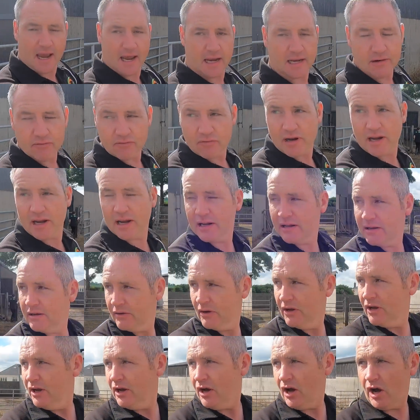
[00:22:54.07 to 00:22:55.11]
any real
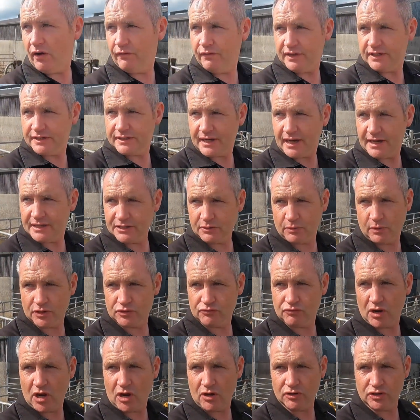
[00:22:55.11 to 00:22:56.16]
obvious signs of
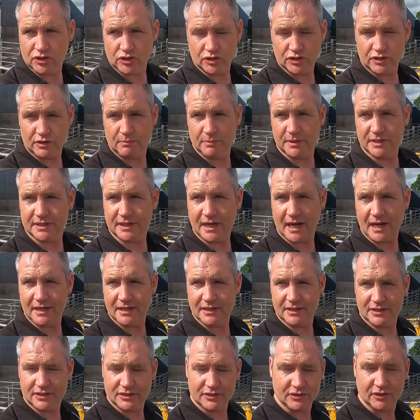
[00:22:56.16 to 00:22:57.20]
what's wrong. She doesn't have
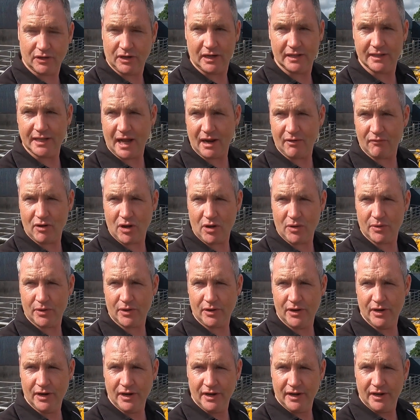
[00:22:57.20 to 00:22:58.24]
mastitis, nothing like that wrong with
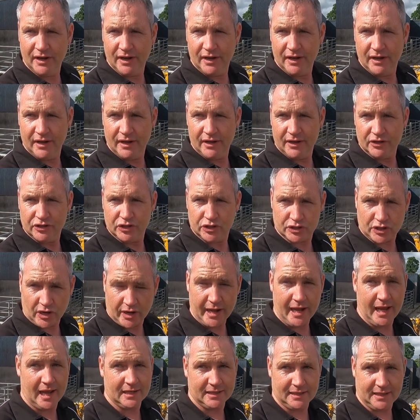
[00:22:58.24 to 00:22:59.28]
her. She's got
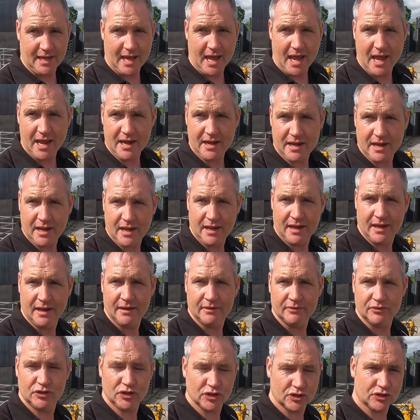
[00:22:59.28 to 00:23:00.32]
a healthy head,
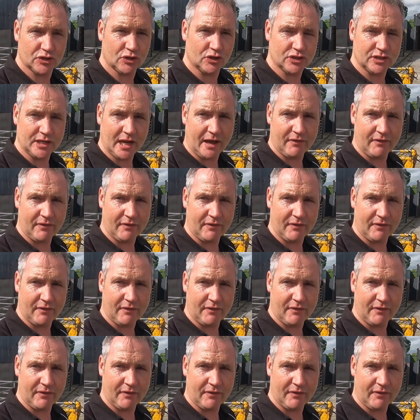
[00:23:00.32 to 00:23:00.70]
just doesn't